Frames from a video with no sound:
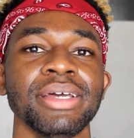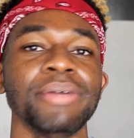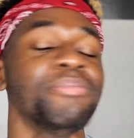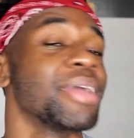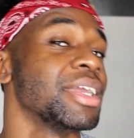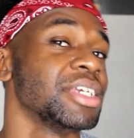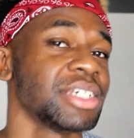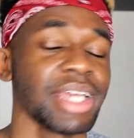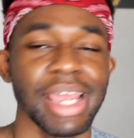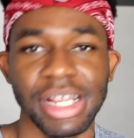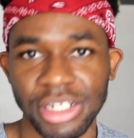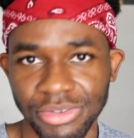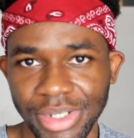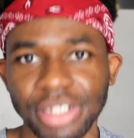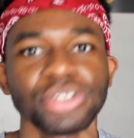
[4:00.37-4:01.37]
Asia
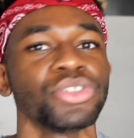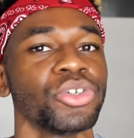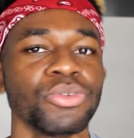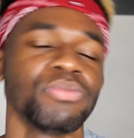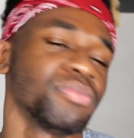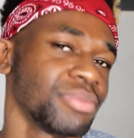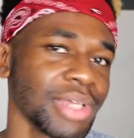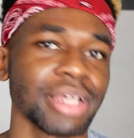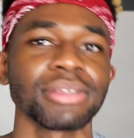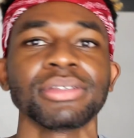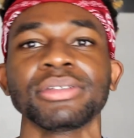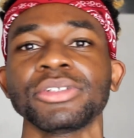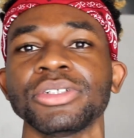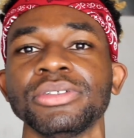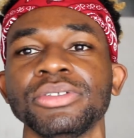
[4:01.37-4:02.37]
anyway. So yeah,
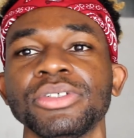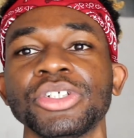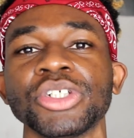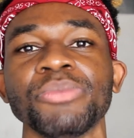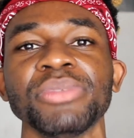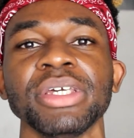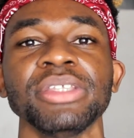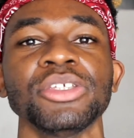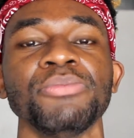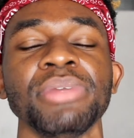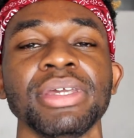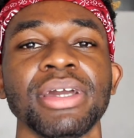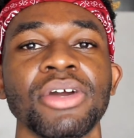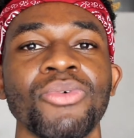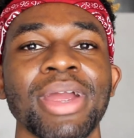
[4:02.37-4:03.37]
just something to
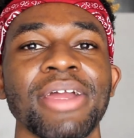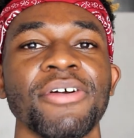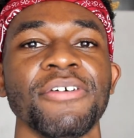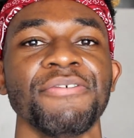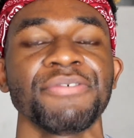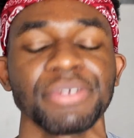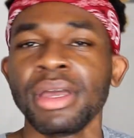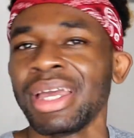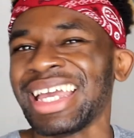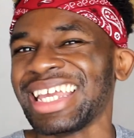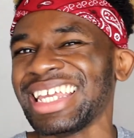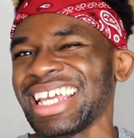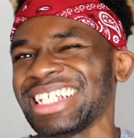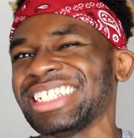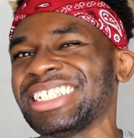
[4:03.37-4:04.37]
be aware of.
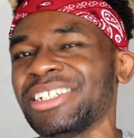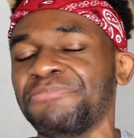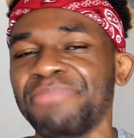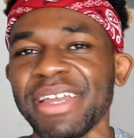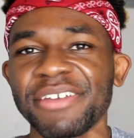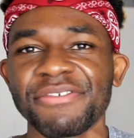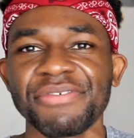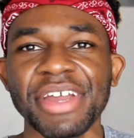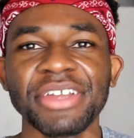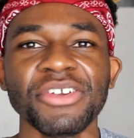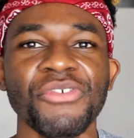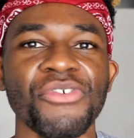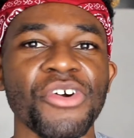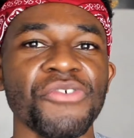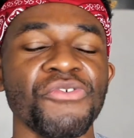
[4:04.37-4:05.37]
Yes is a big fan
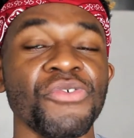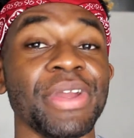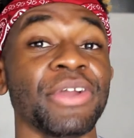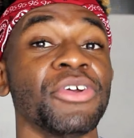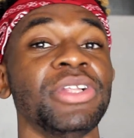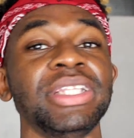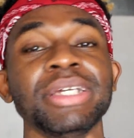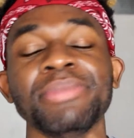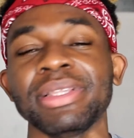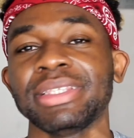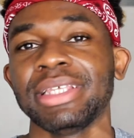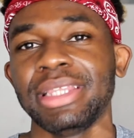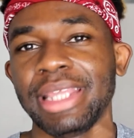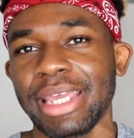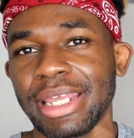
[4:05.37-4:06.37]
of offering
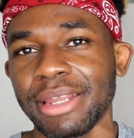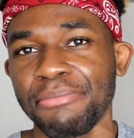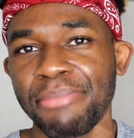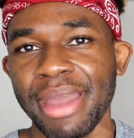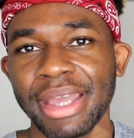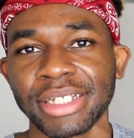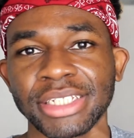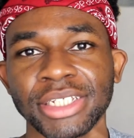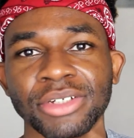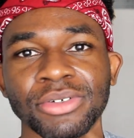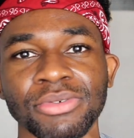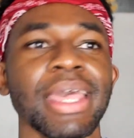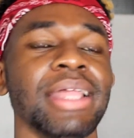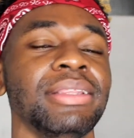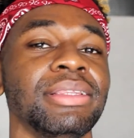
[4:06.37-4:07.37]
unlimited data packs,
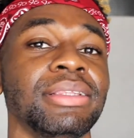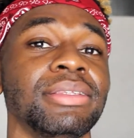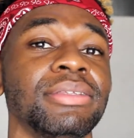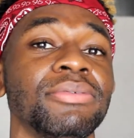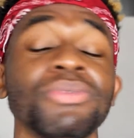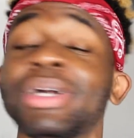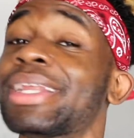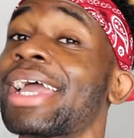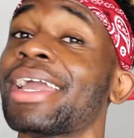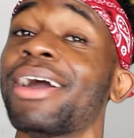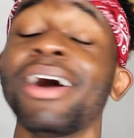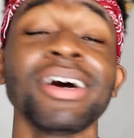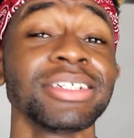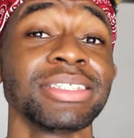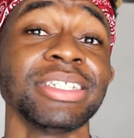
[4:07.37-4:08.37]
and when I
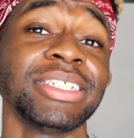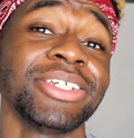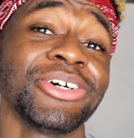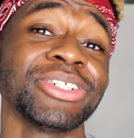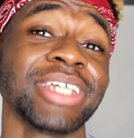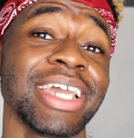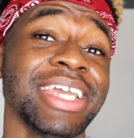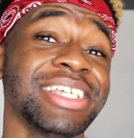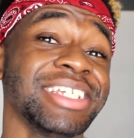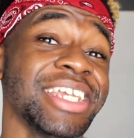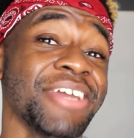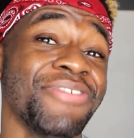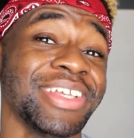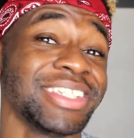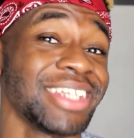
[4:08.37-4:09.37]
asked the sales agent
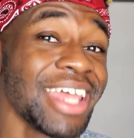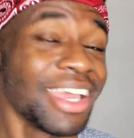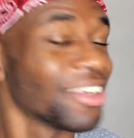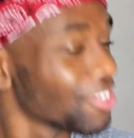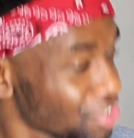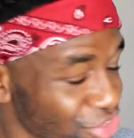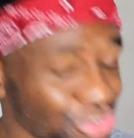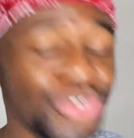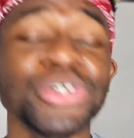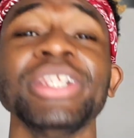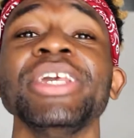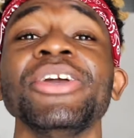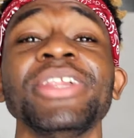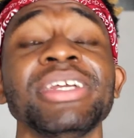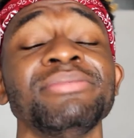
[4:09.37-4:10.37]
if it's like truly
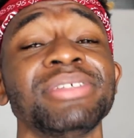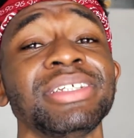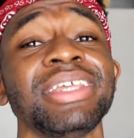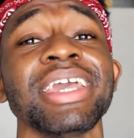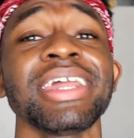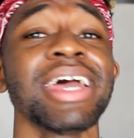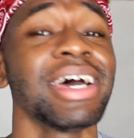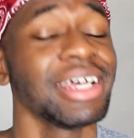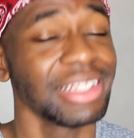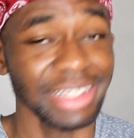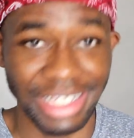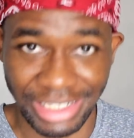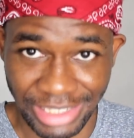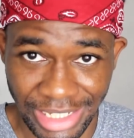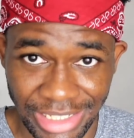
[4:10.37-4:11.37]
unlimited data,
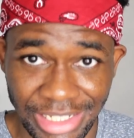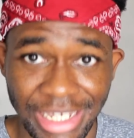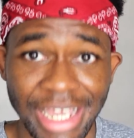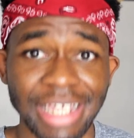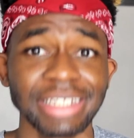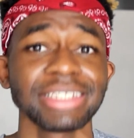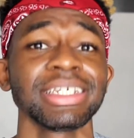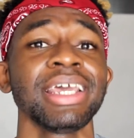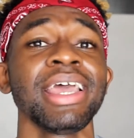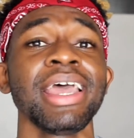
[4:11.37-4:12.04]
they said yes.